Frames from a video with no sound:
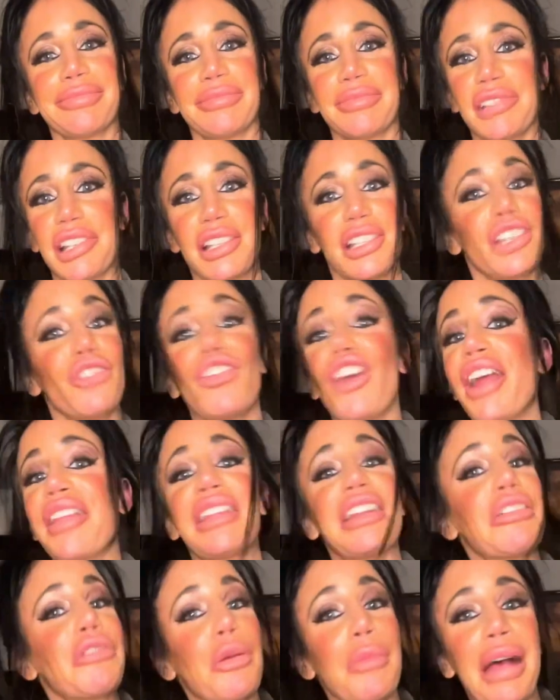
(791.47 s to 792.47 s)
Just
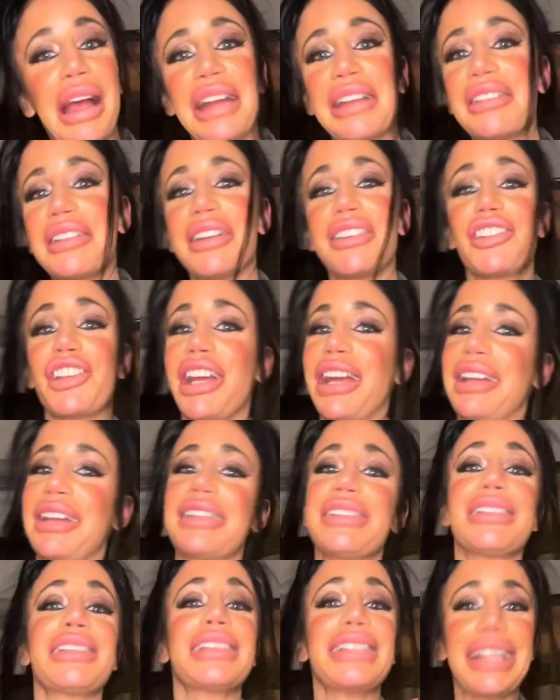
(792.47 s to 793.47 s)
friendly reminder,
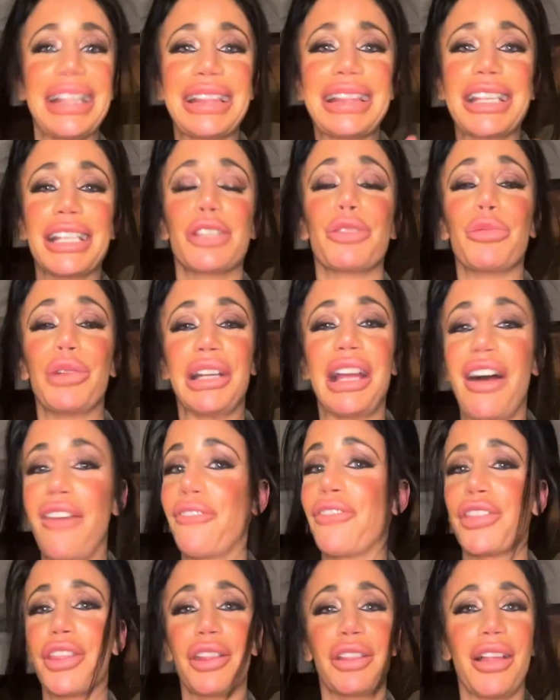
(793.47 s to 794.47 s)
Janet, sit this one out
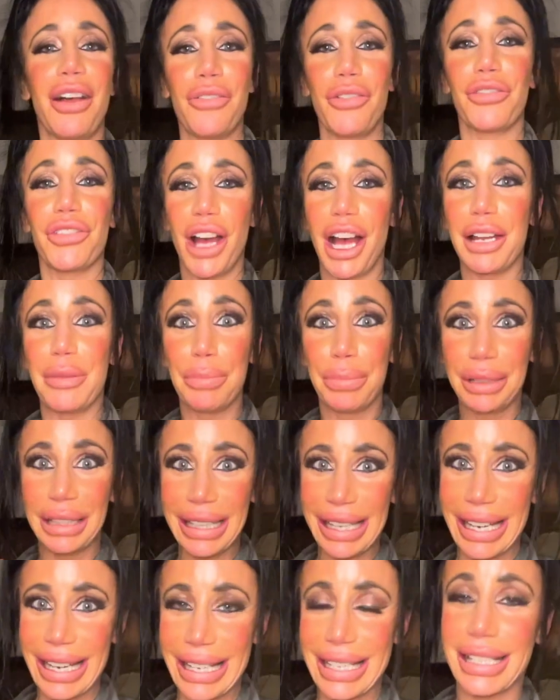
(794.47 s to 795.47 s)
for the love of God,
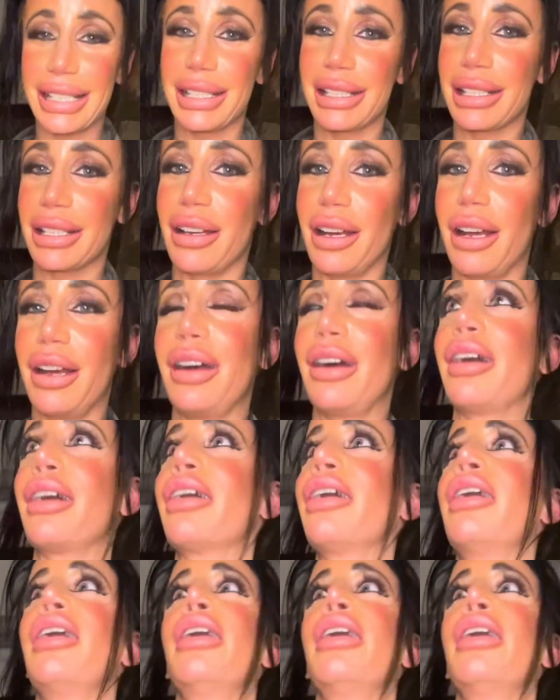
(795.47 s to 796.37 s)
please. Oh,